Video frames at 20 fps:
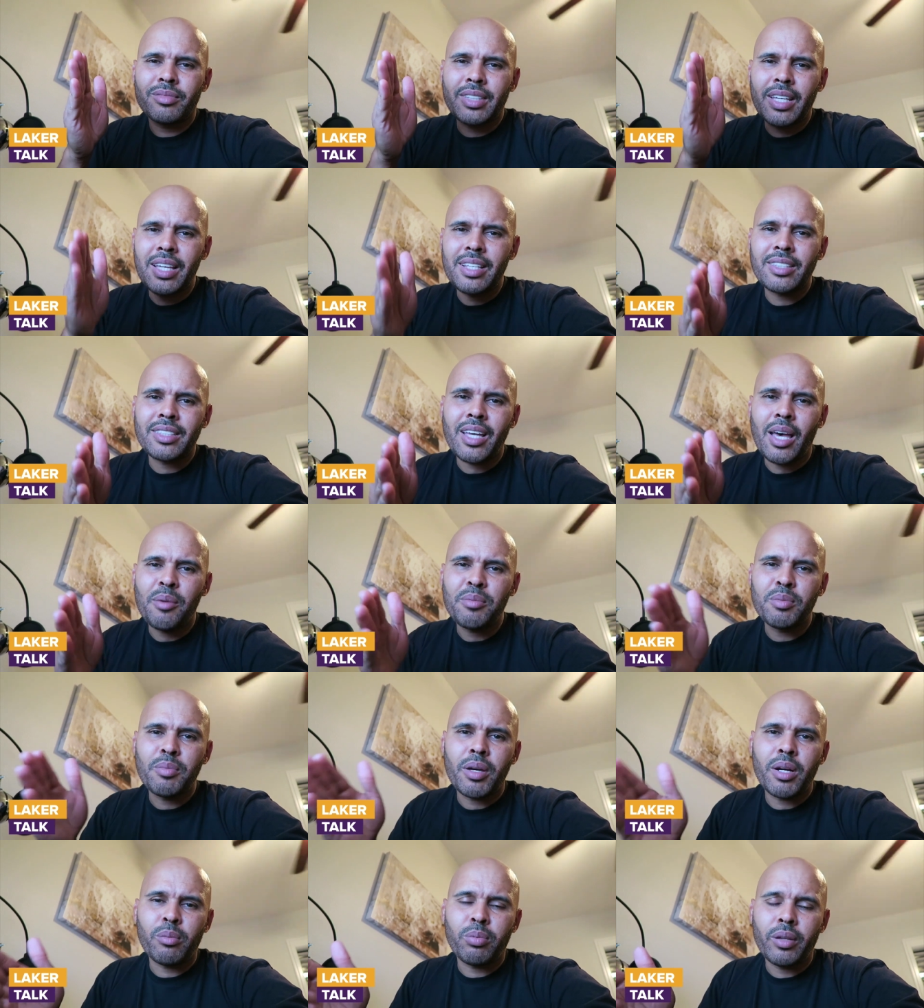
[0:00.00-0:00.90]
10
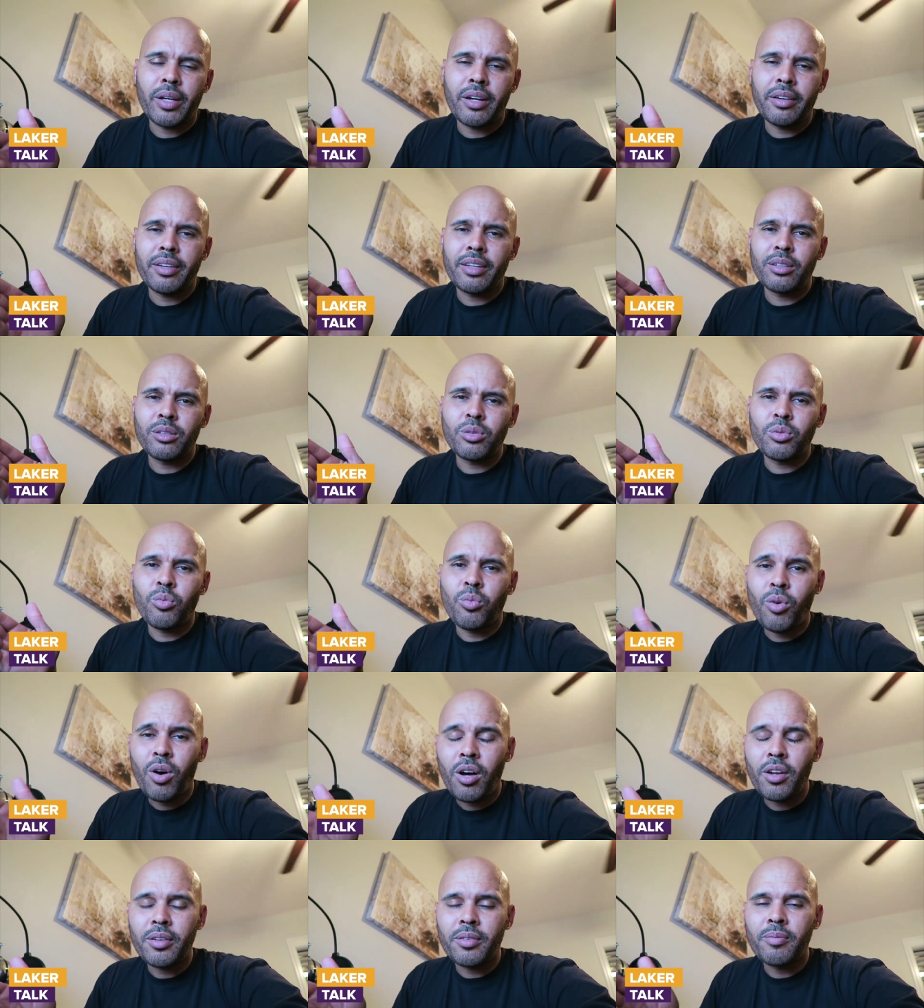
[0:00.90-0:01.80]
times better player than Luke
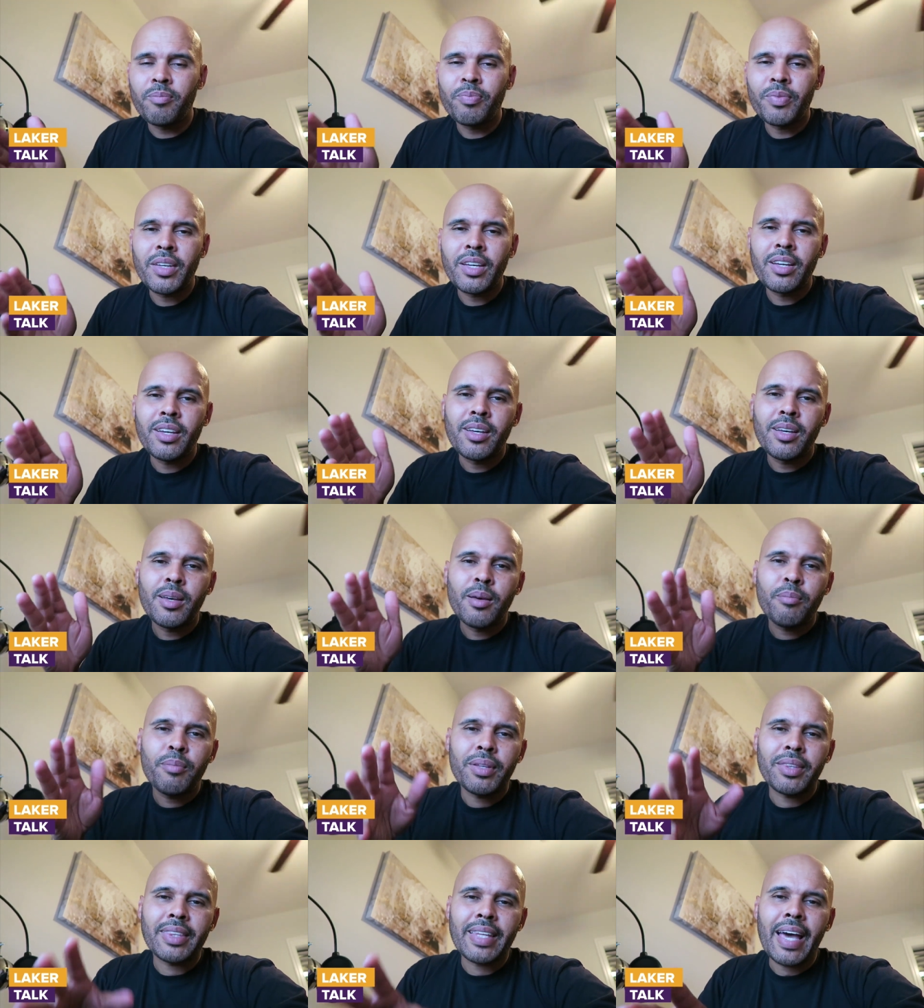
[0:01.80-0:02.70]
Walton,
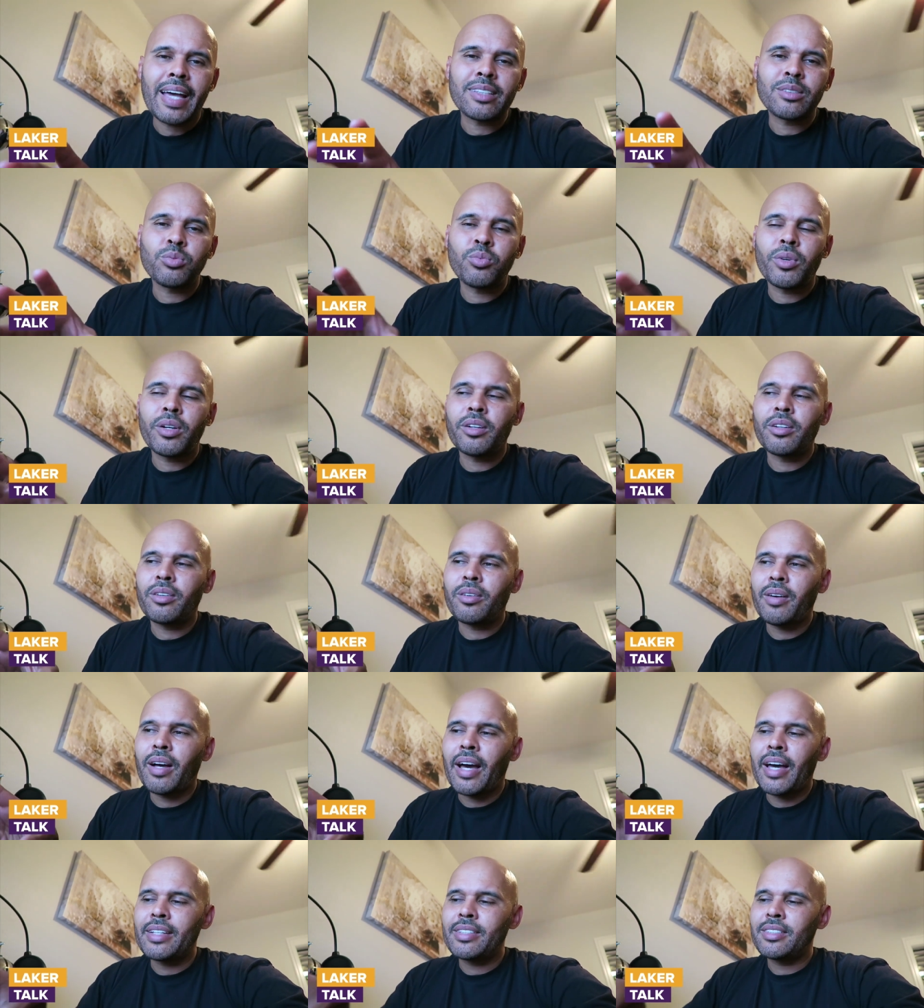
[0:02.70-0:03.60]
but that's
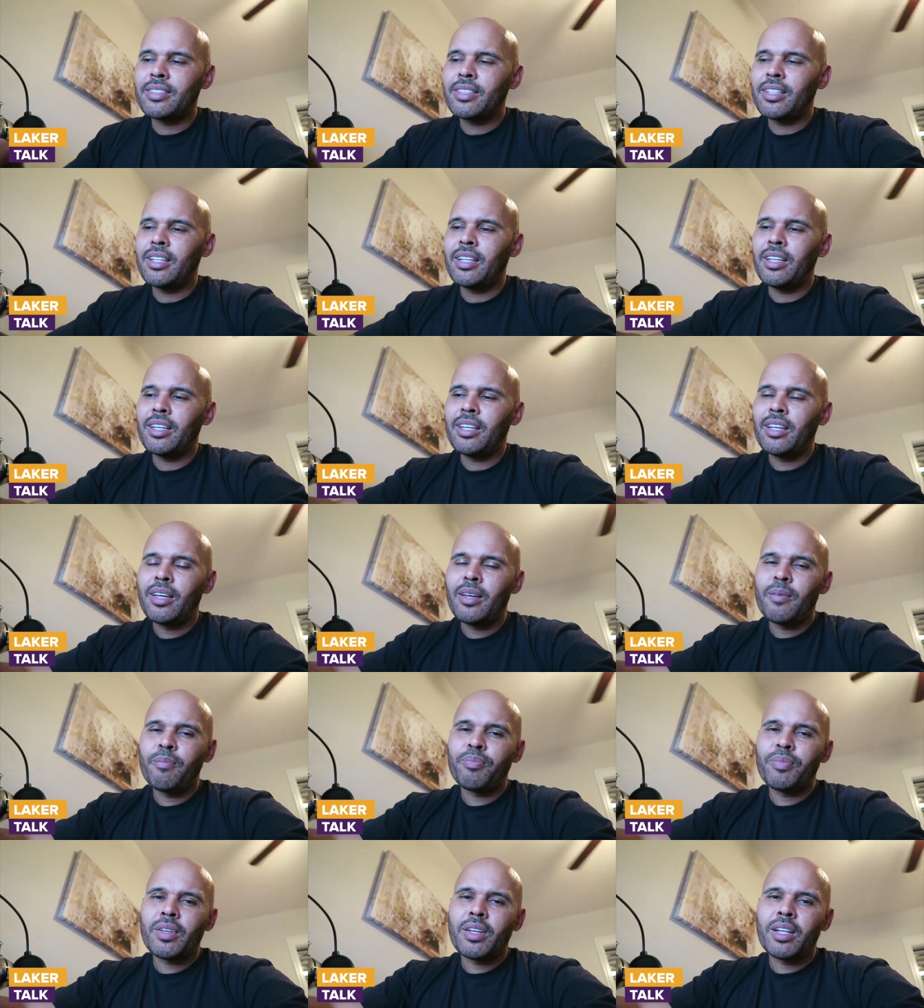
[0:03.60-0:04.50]
where I see
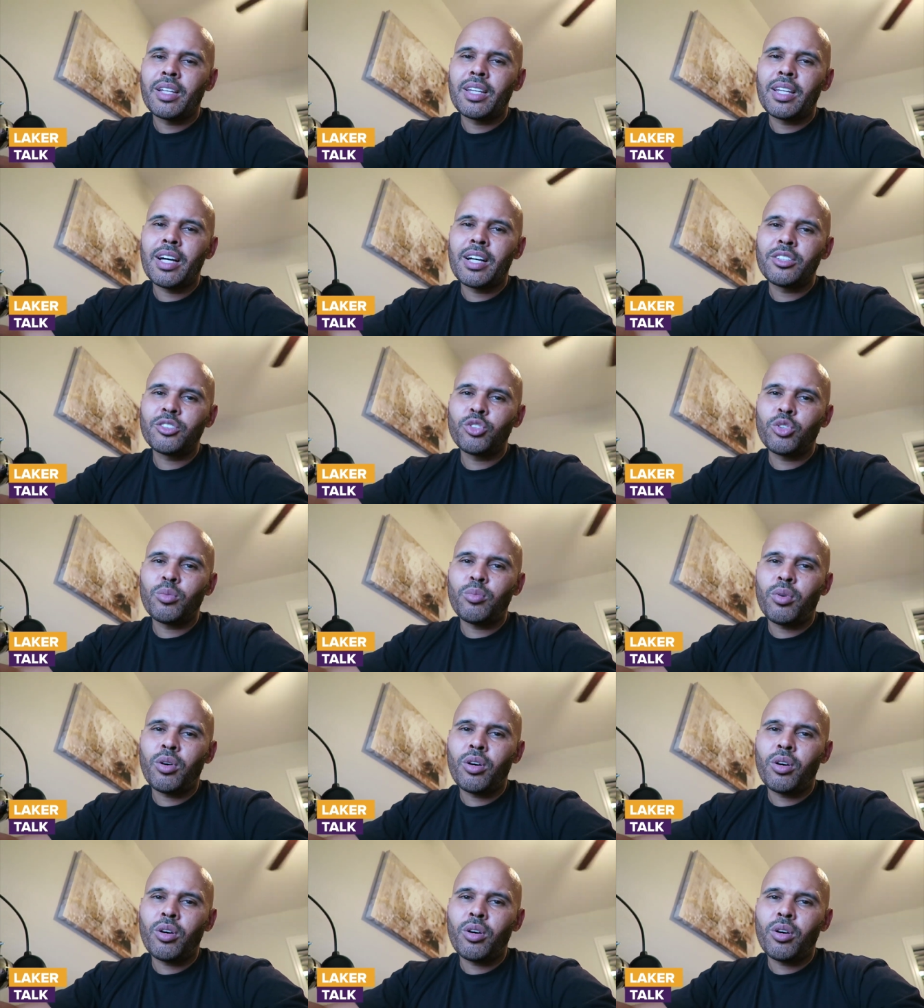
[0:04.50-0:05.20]
Lonzo